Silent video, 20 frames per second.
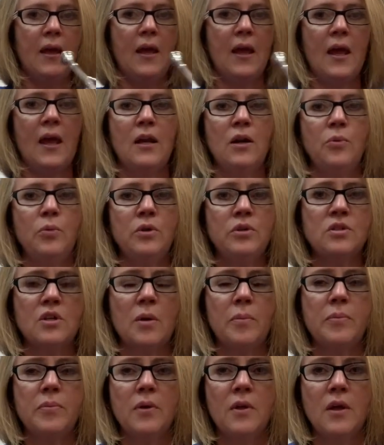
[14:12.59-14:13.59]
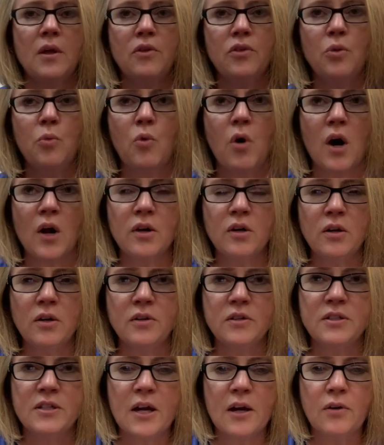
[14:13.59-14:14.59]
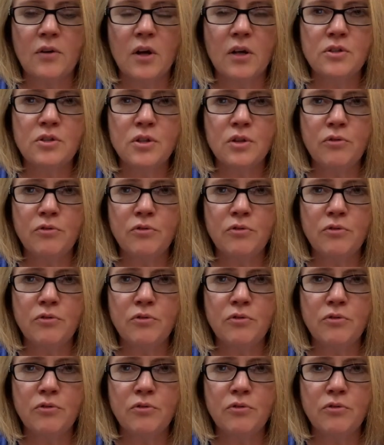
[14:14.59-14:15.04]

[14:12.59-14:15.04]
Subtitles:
And it will dump the water down onto